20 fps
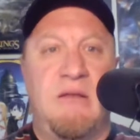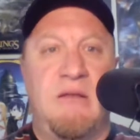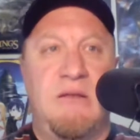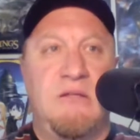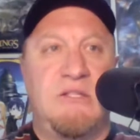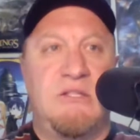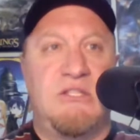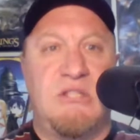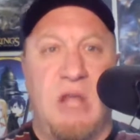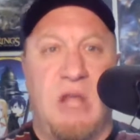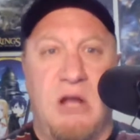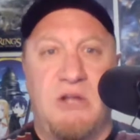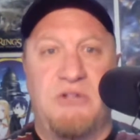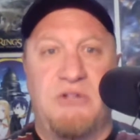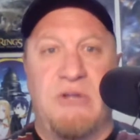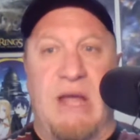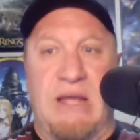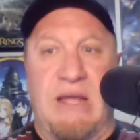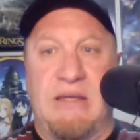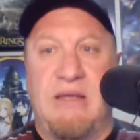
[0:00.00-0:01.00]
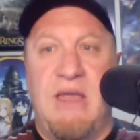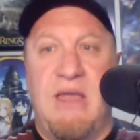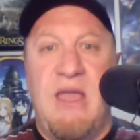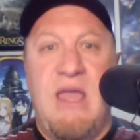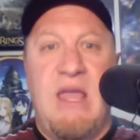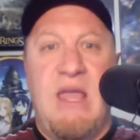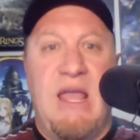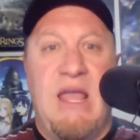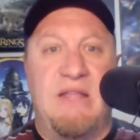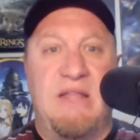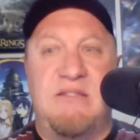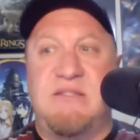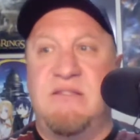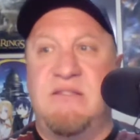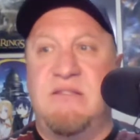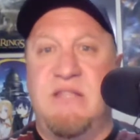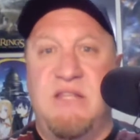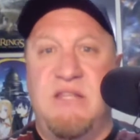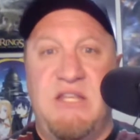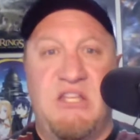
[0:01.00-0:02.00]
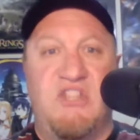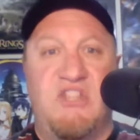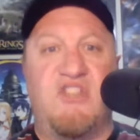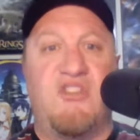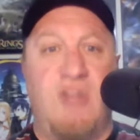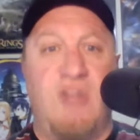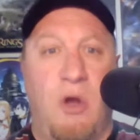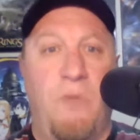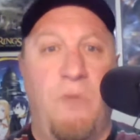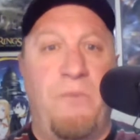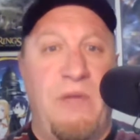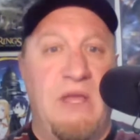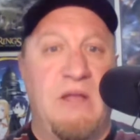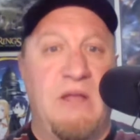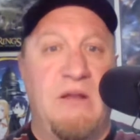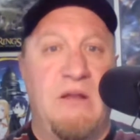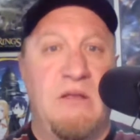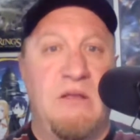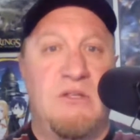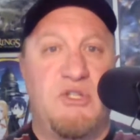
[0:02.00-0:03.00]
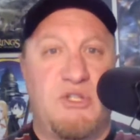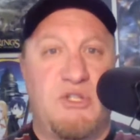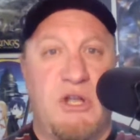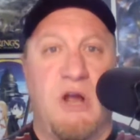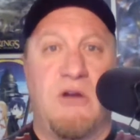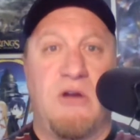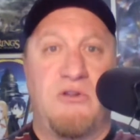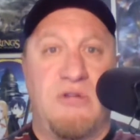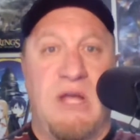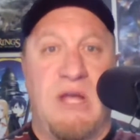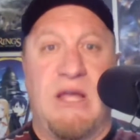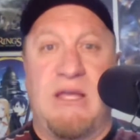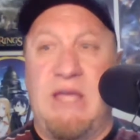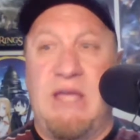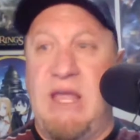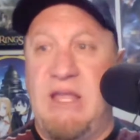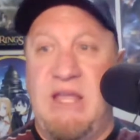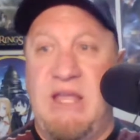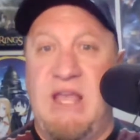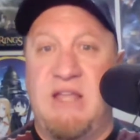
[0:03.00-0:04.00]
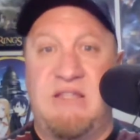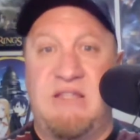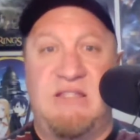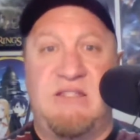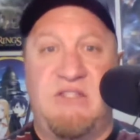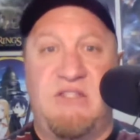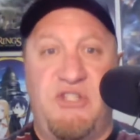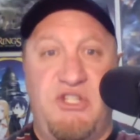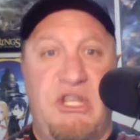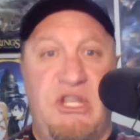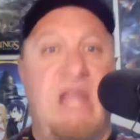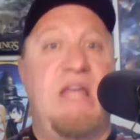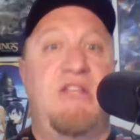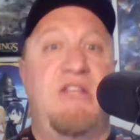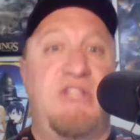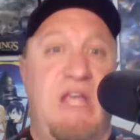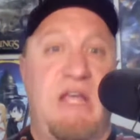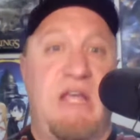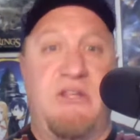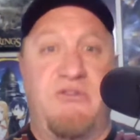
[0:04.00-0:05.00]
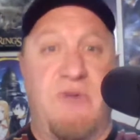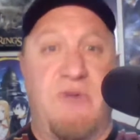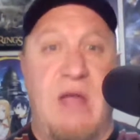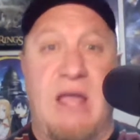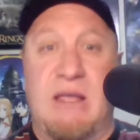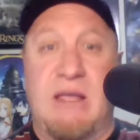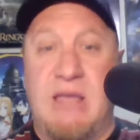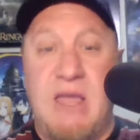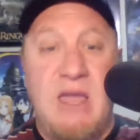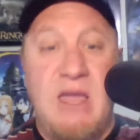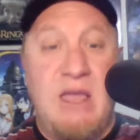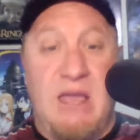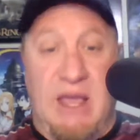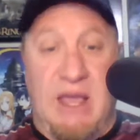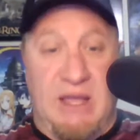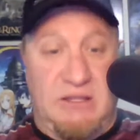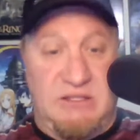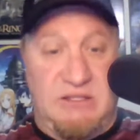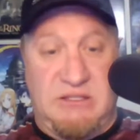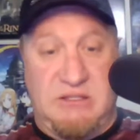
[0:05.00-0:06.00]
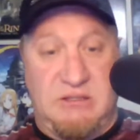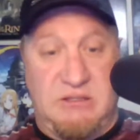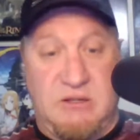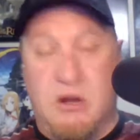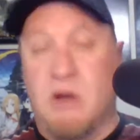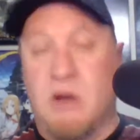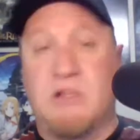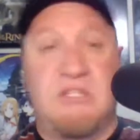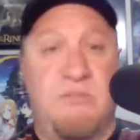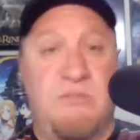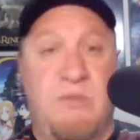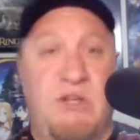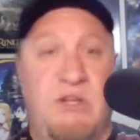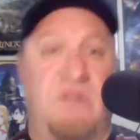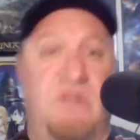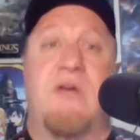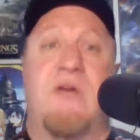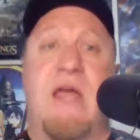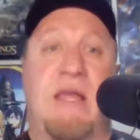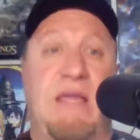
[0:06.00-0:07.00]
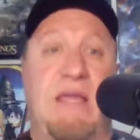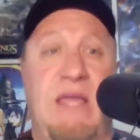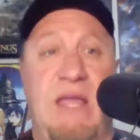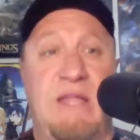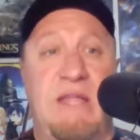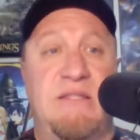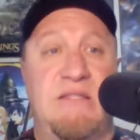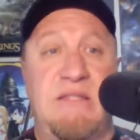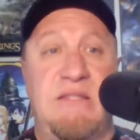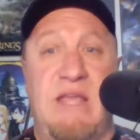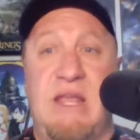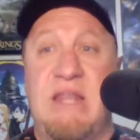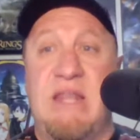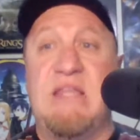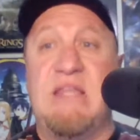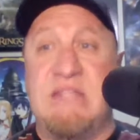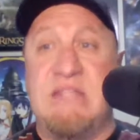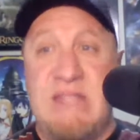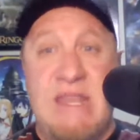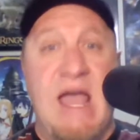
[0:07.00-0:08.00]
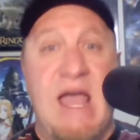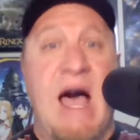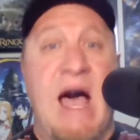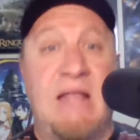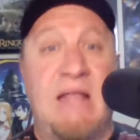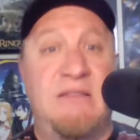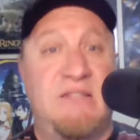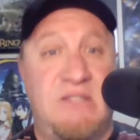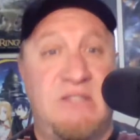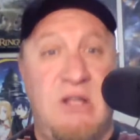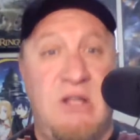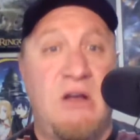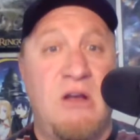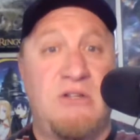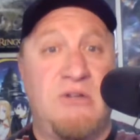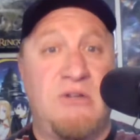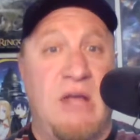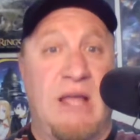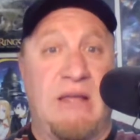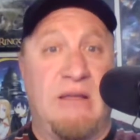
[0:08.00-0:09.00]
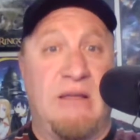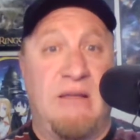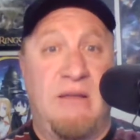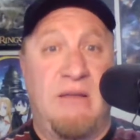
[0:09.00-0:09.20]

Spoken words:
Star Trek. It's the dystopian Star Trek. It's JJ Trek. It's Kurtzman Trek. It is not Star Trek.